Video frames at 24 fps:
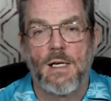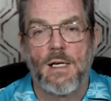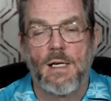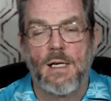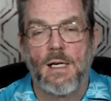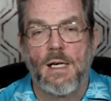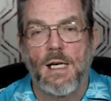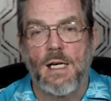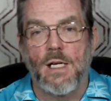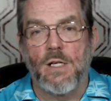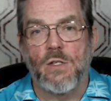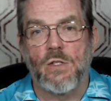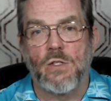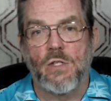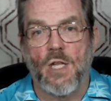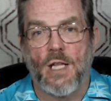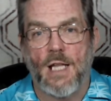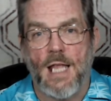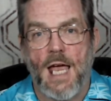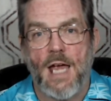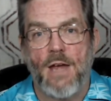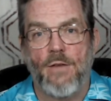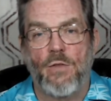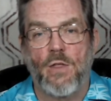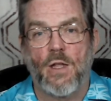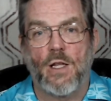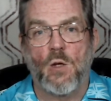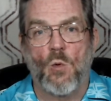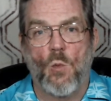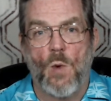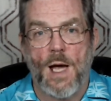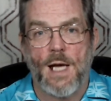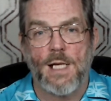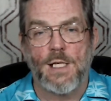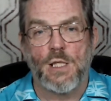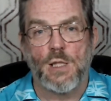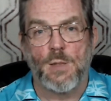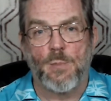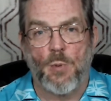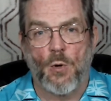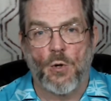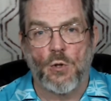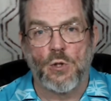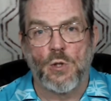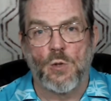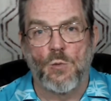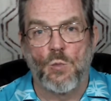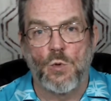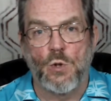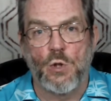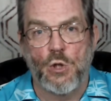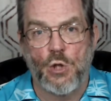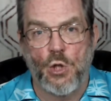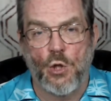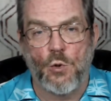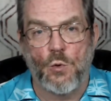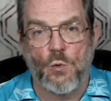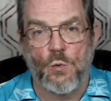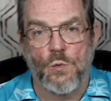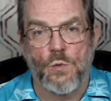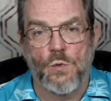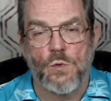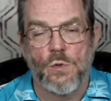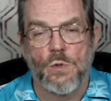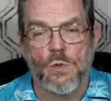is the life that the wisest person would choose.